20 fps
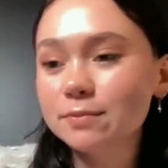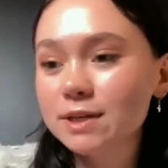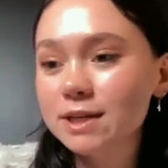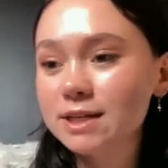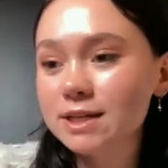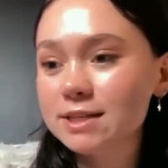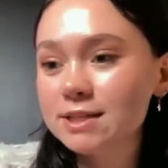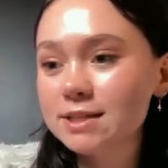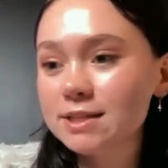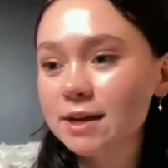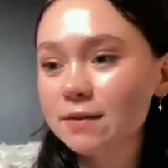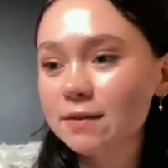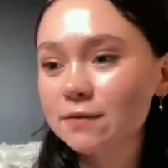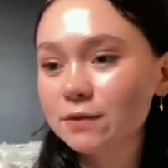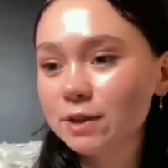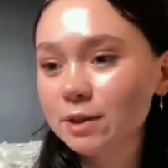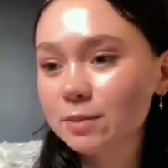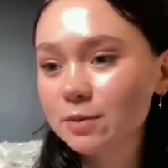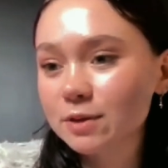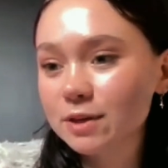It's
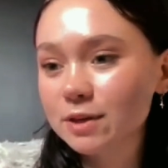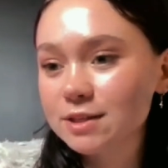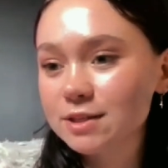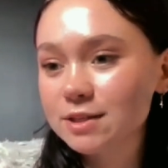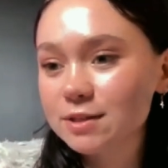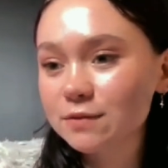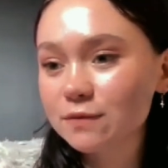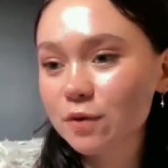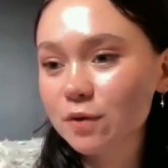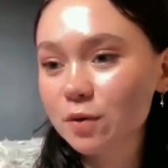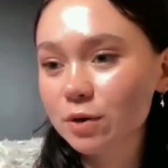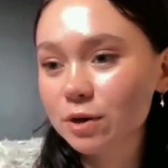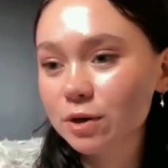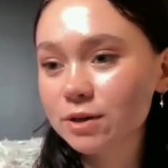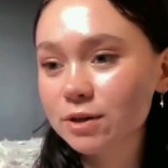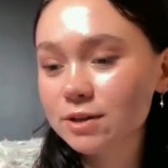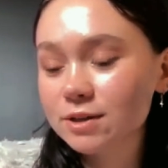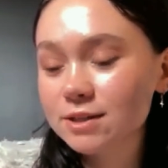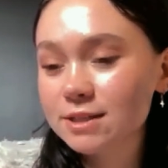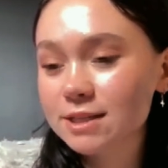Philippians
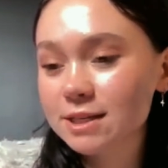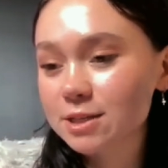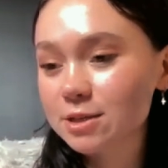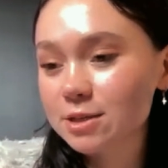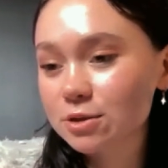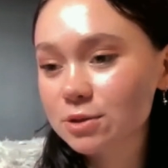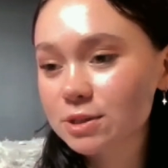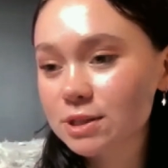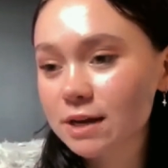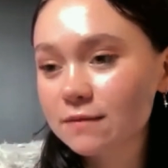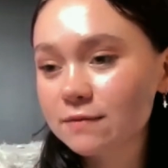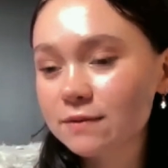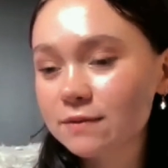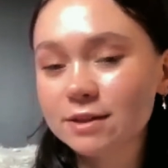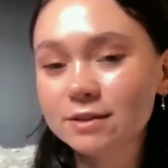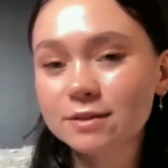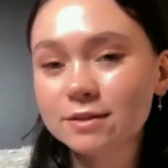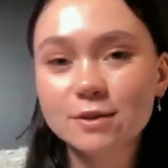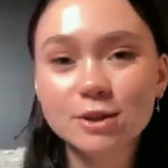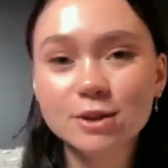4, 6 or
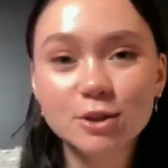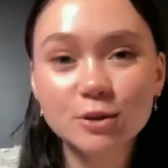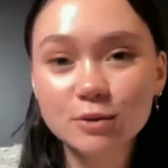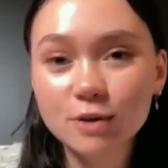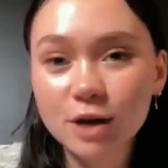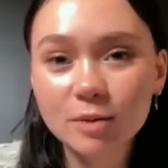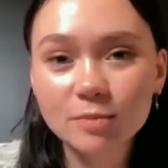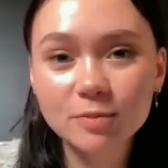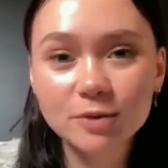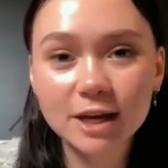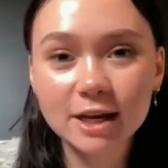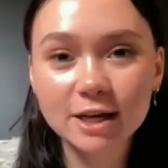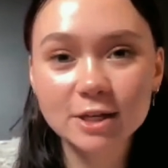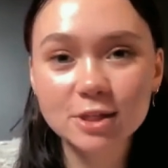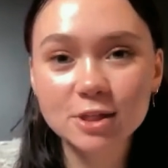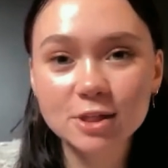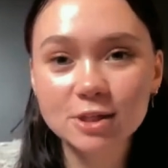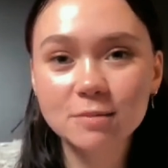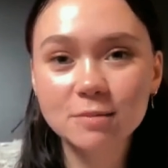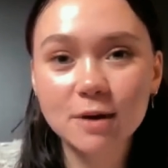7. Do not be
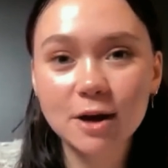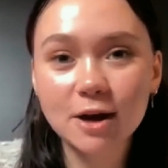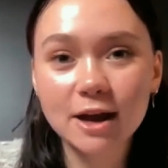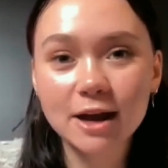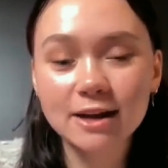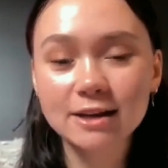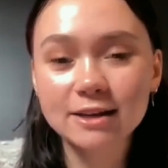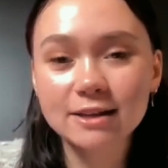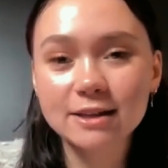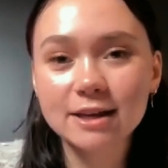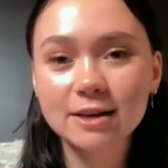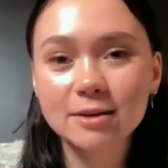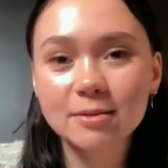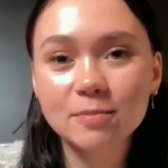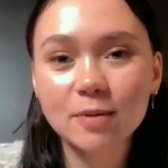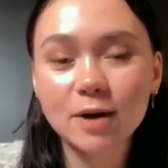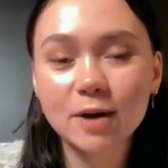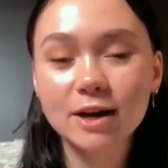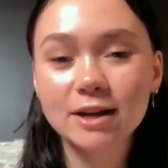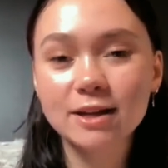anxious about
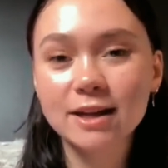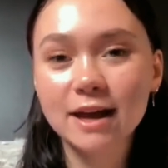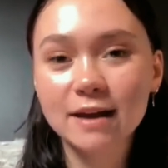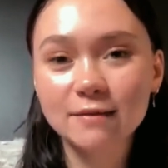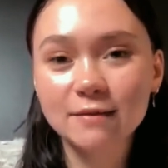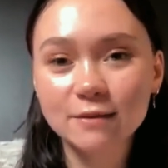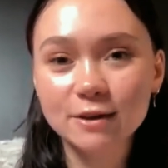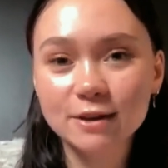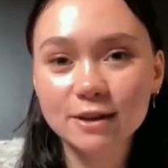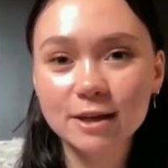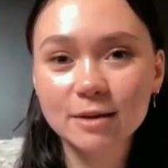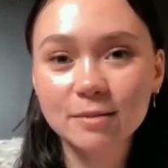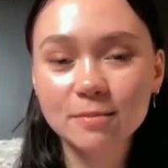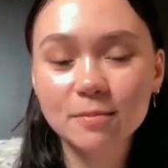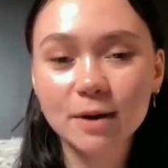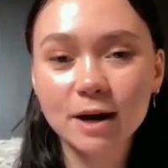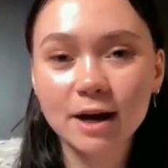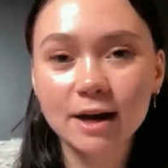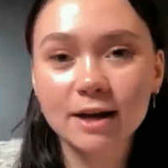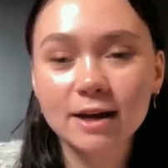anything, but in
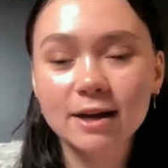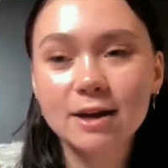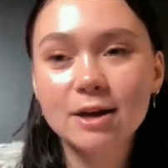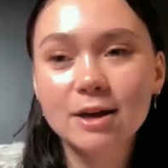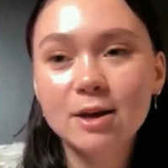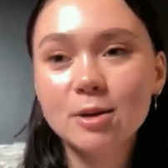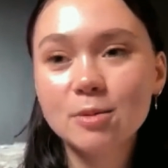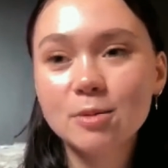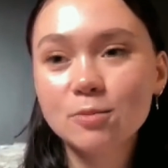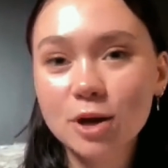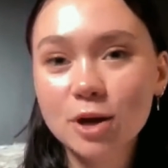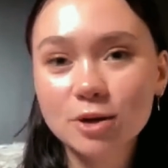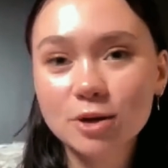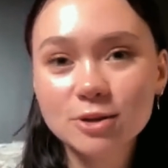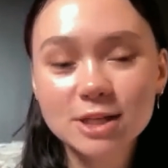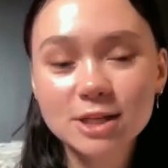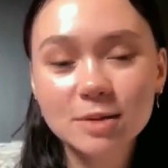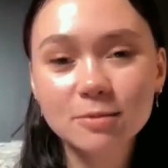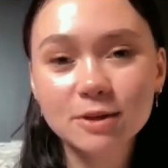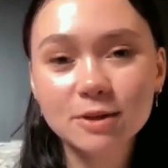everything, by prayer
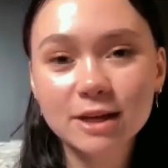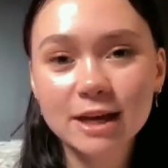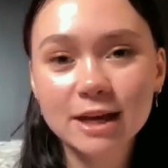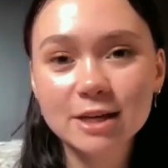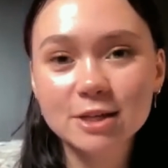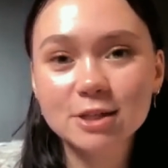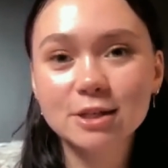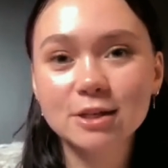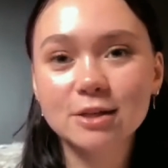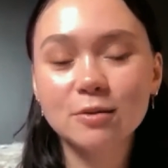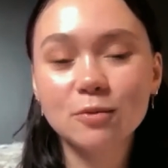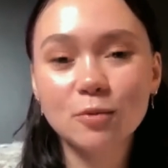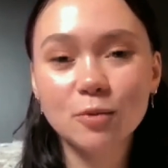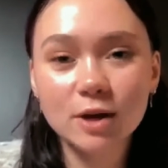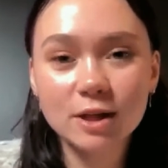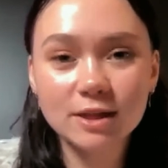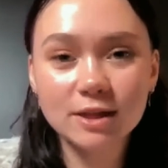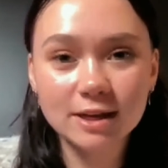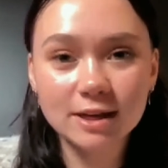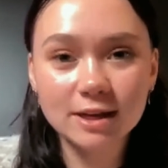and supplication
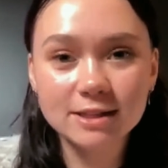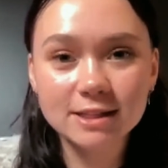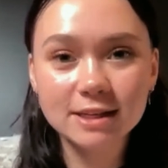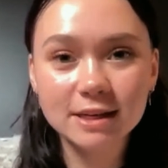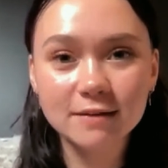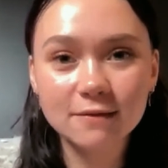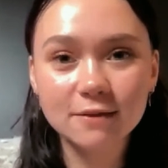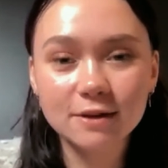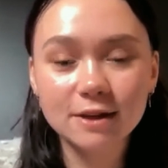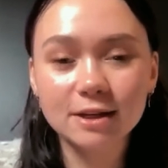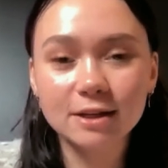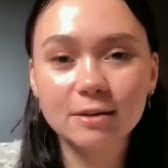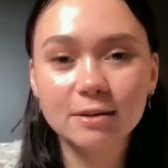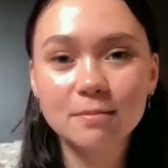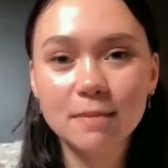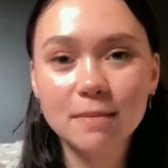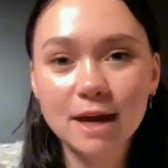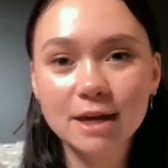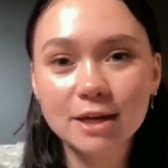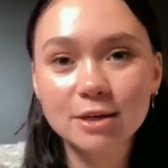with thanksgiving,
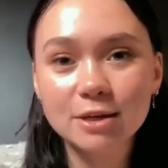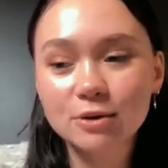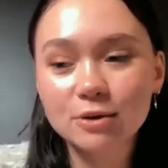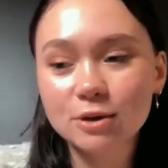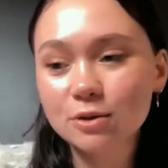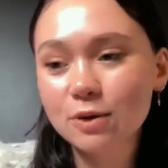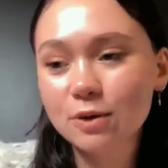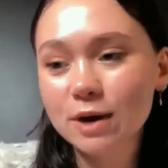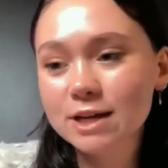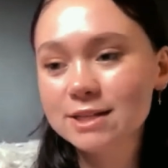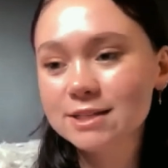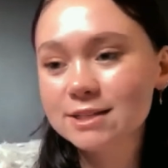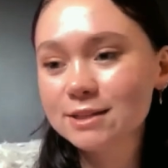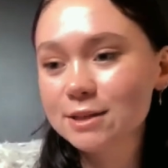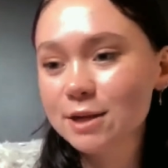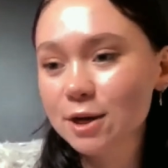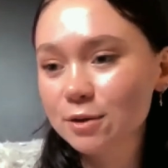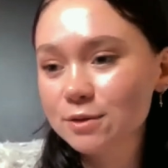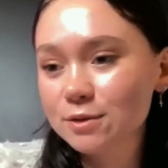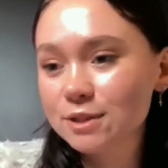make your requests
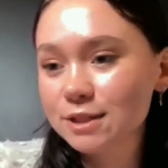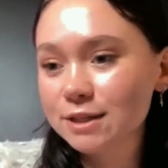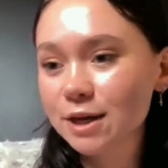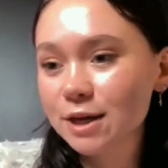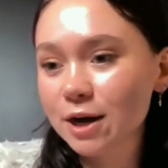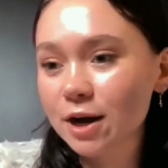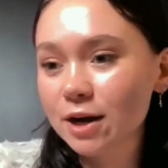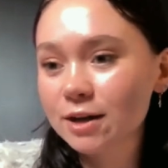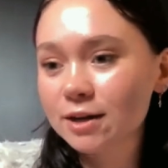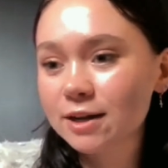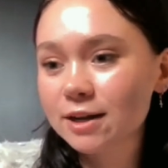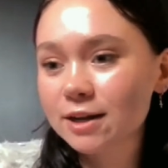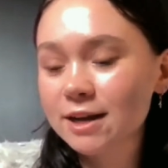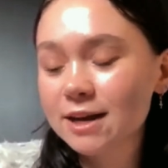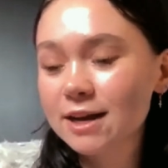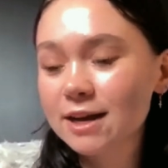known to God.